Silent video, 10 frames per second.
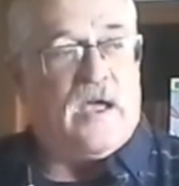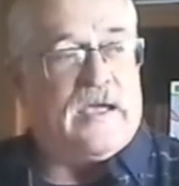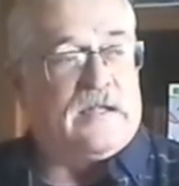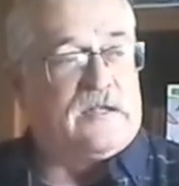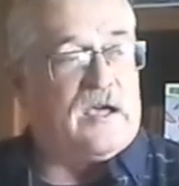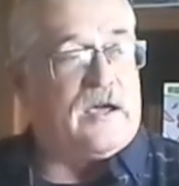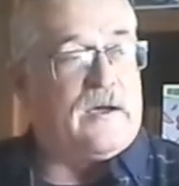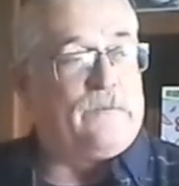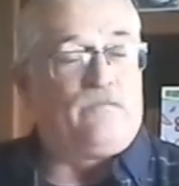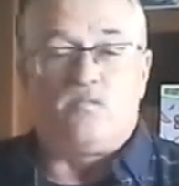And
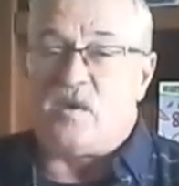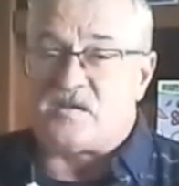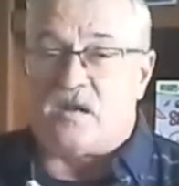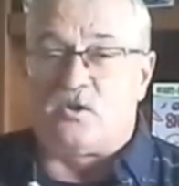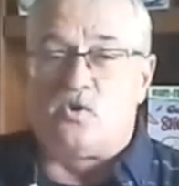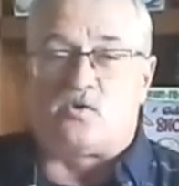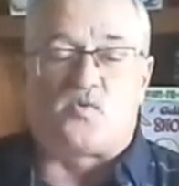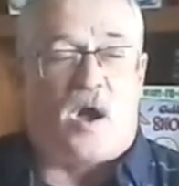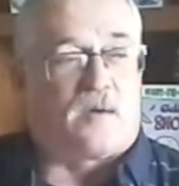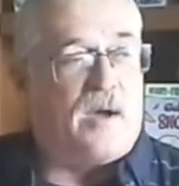my son Luke is
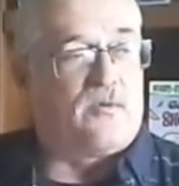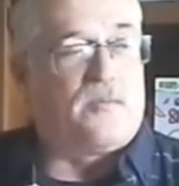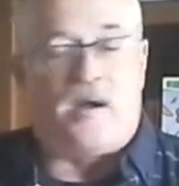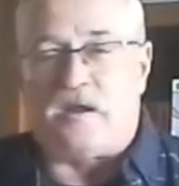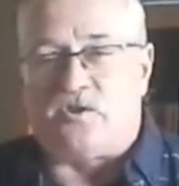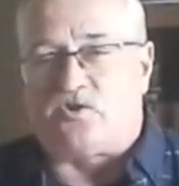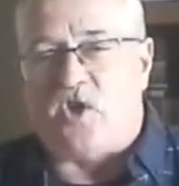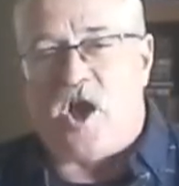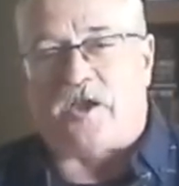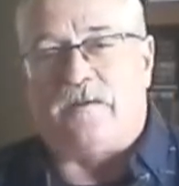walking by with a buddy and they're
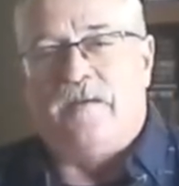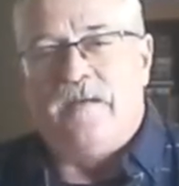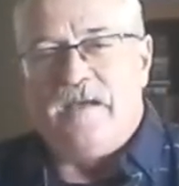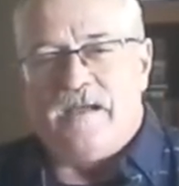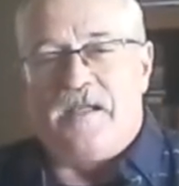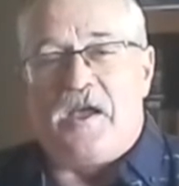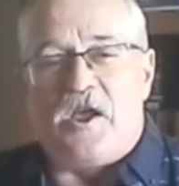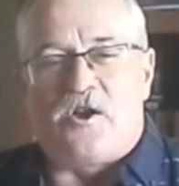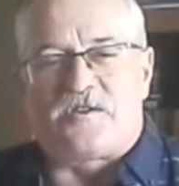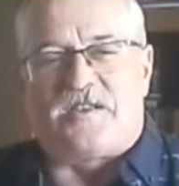talking. And they
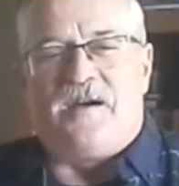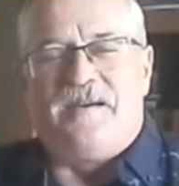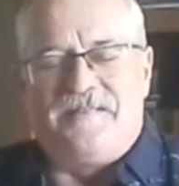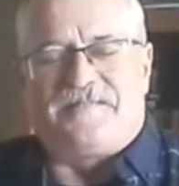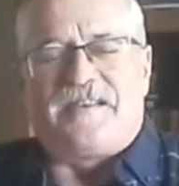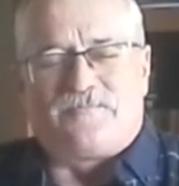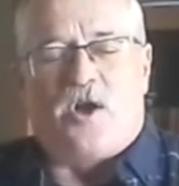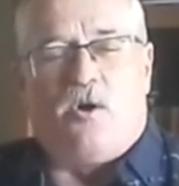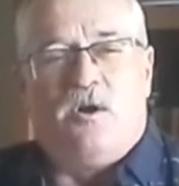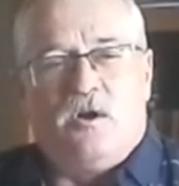hear Tim
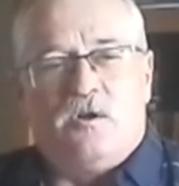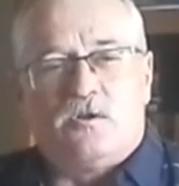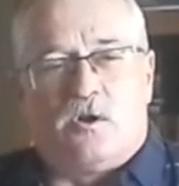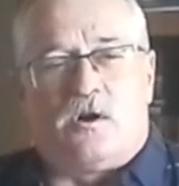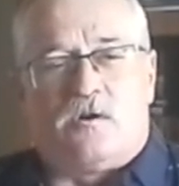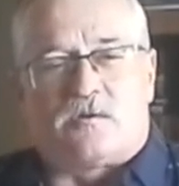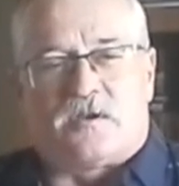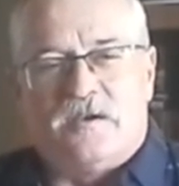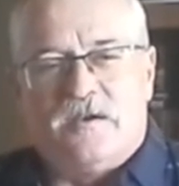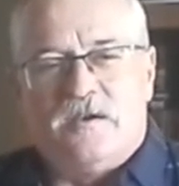go,
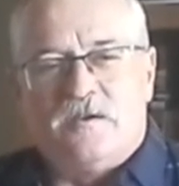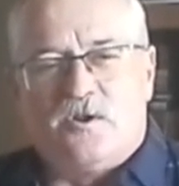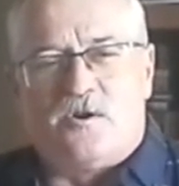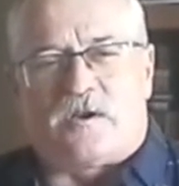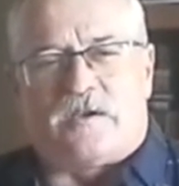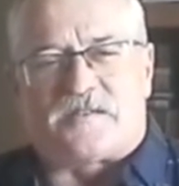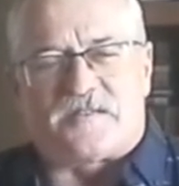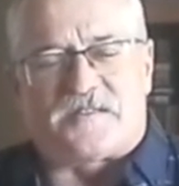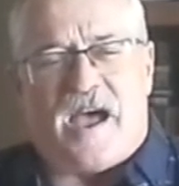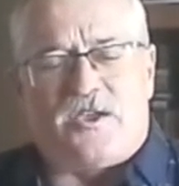Luke,
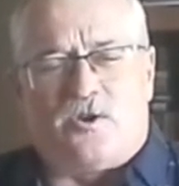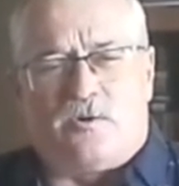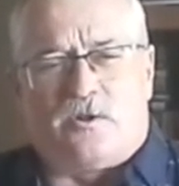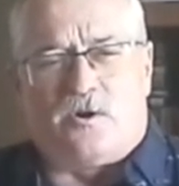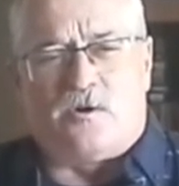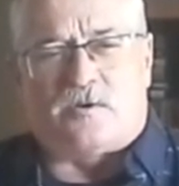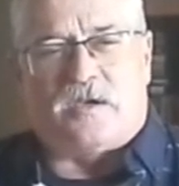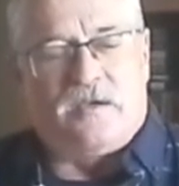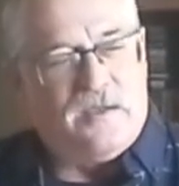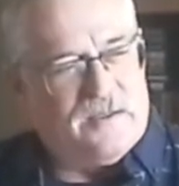Lucas, is that you, Luke?
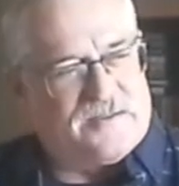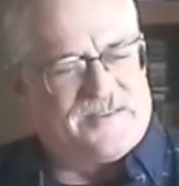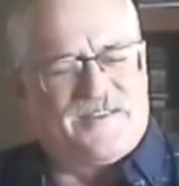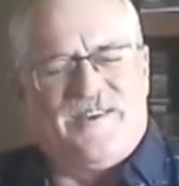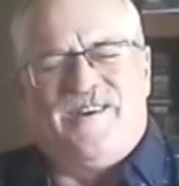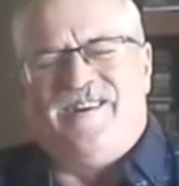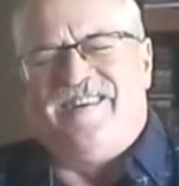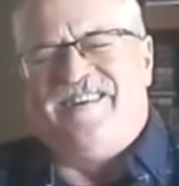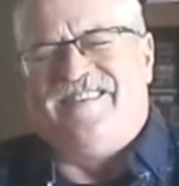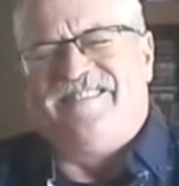
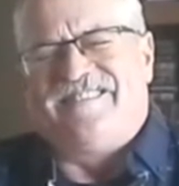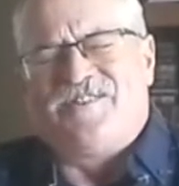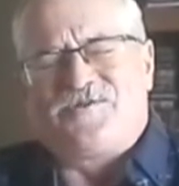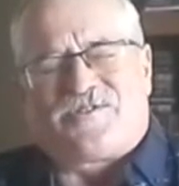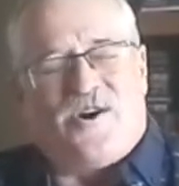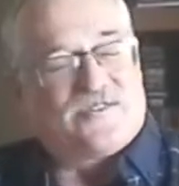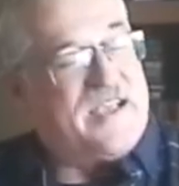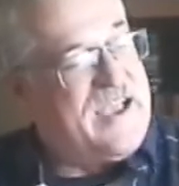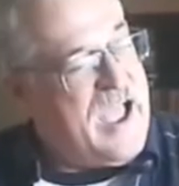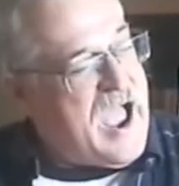Luke goes,
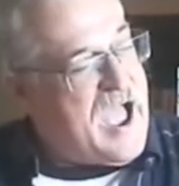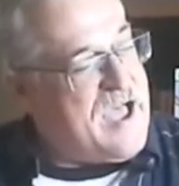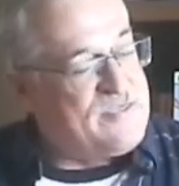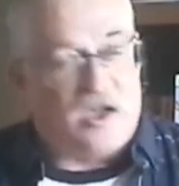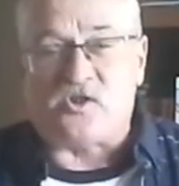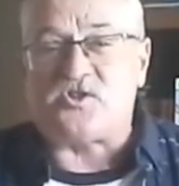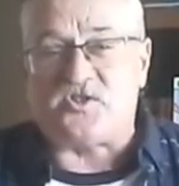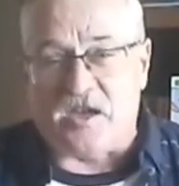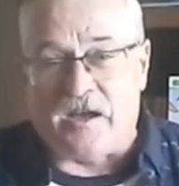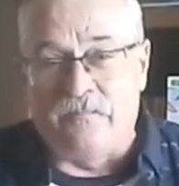and there's
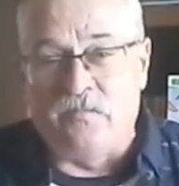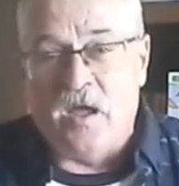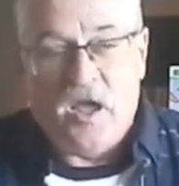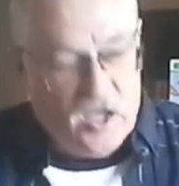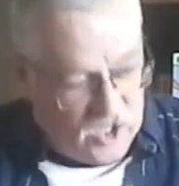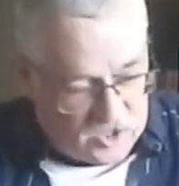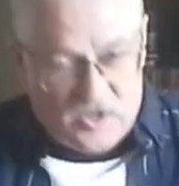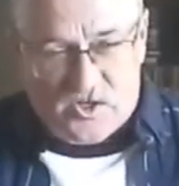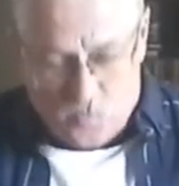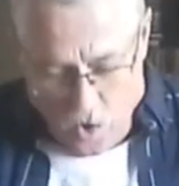Tim in
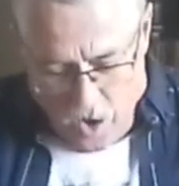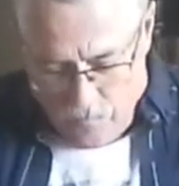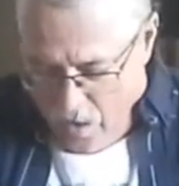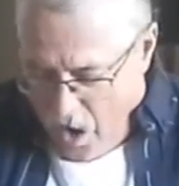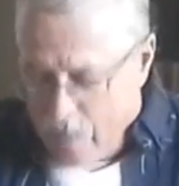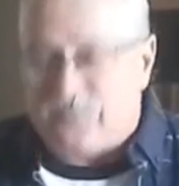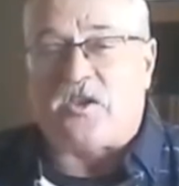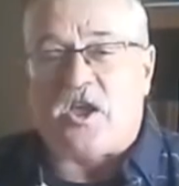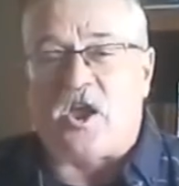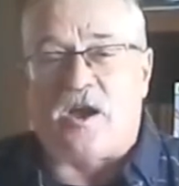the swamp, up
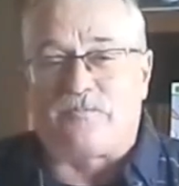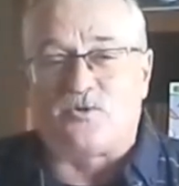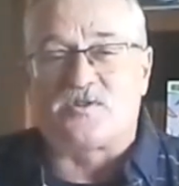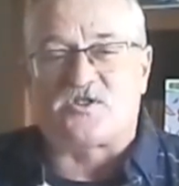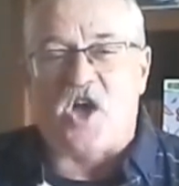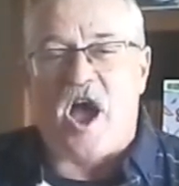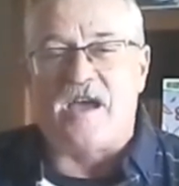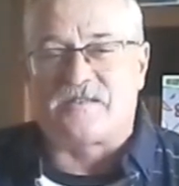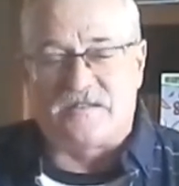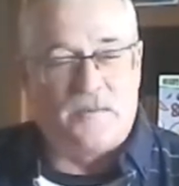to here, up to his
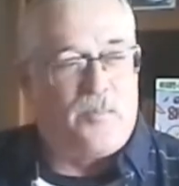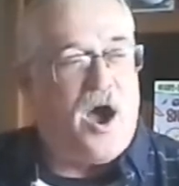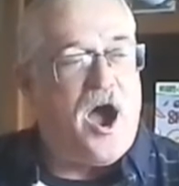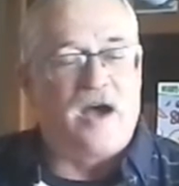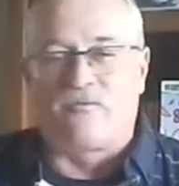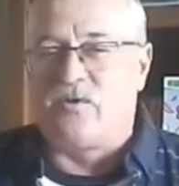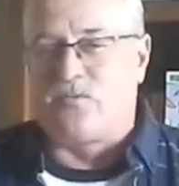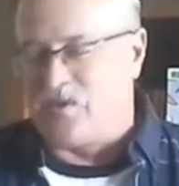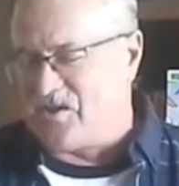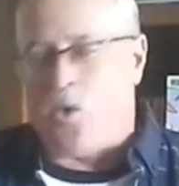thighs in the bog
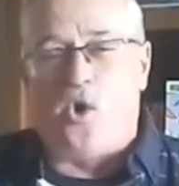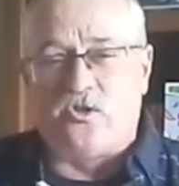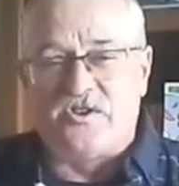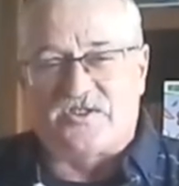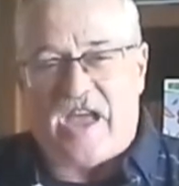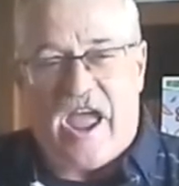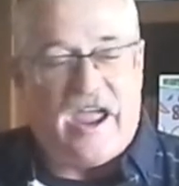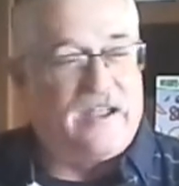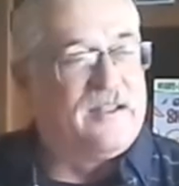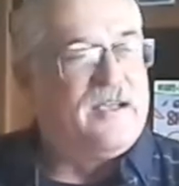with holding his
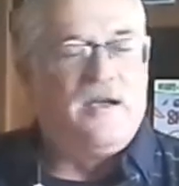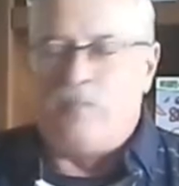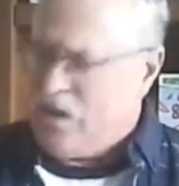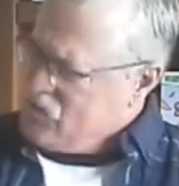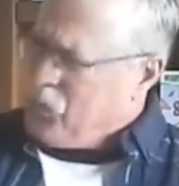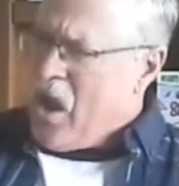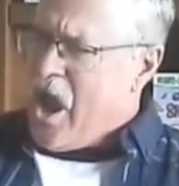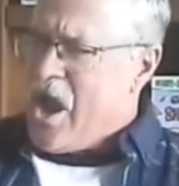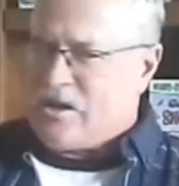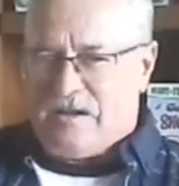cane. But he's
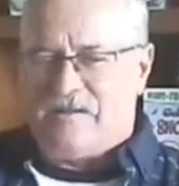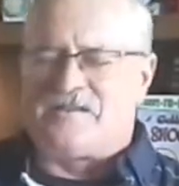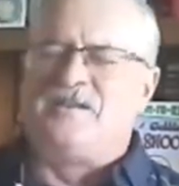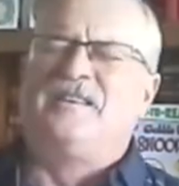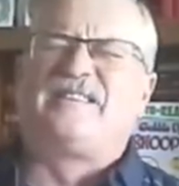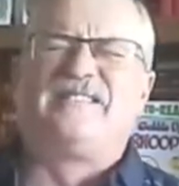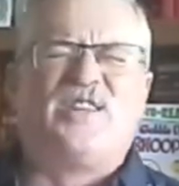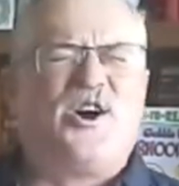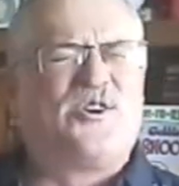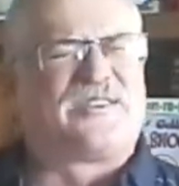playing and it's like,
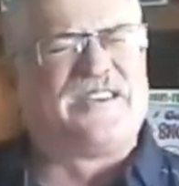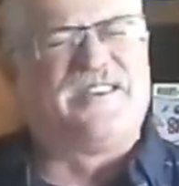Luke, can